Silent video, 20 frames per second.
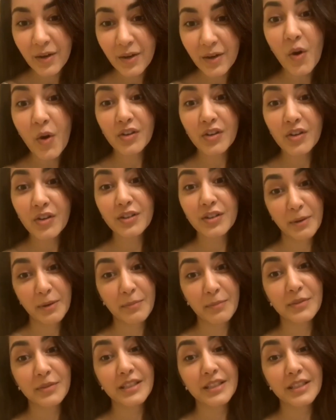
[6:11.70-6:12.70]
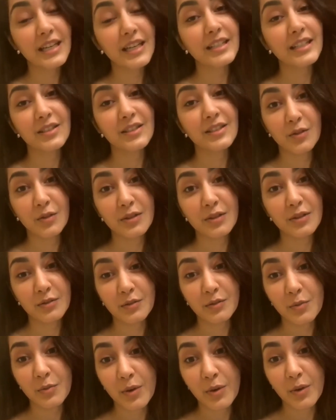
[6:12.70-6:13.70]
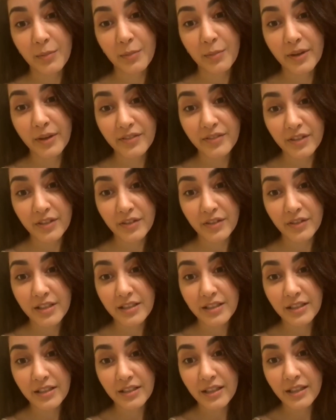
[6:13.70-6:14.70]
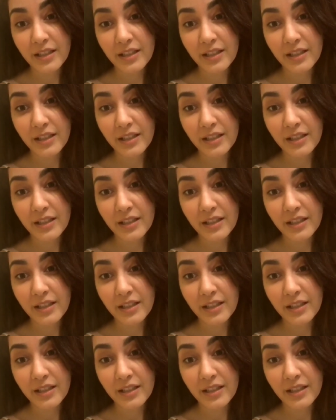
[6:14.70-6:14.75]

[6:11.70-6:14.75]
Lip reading: A Walk to Remember. Yeah, it's also one of my favorites.